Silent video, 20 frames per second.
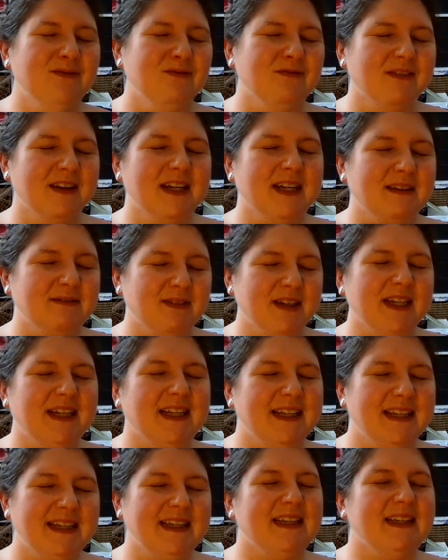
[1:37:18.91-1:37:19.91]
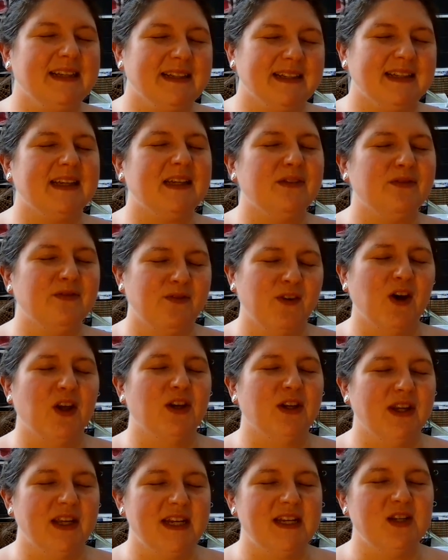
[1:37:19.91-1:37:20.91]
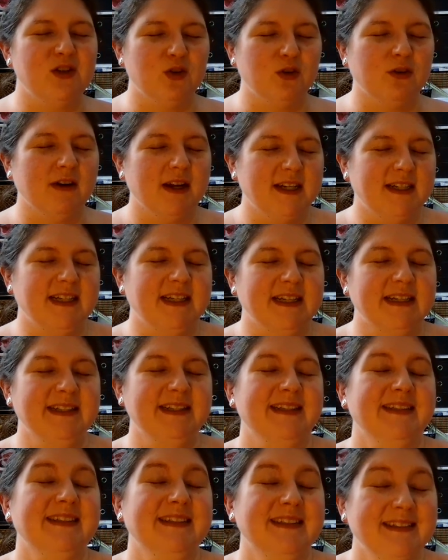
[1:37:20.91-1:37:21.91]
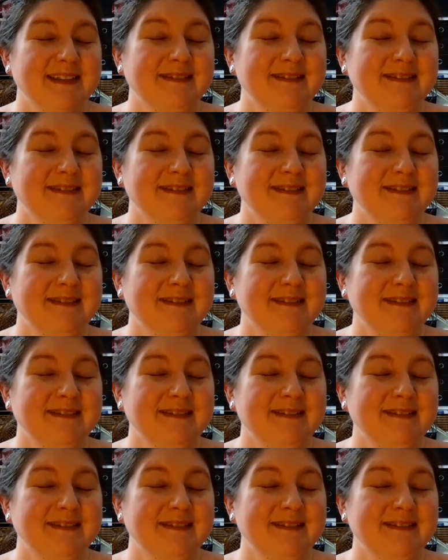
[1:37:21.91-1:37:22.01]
really, really easy, fun indoor ideas